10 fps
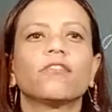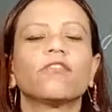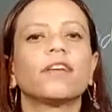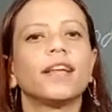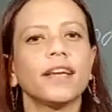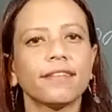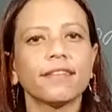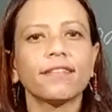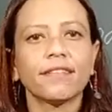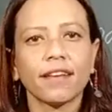So the
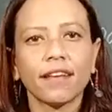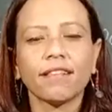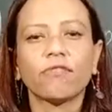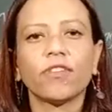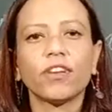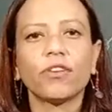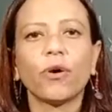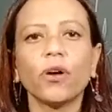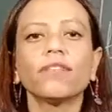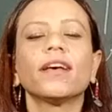latest is
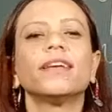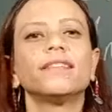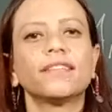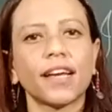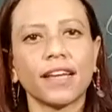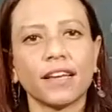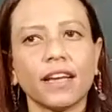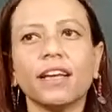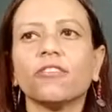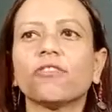Windows 10.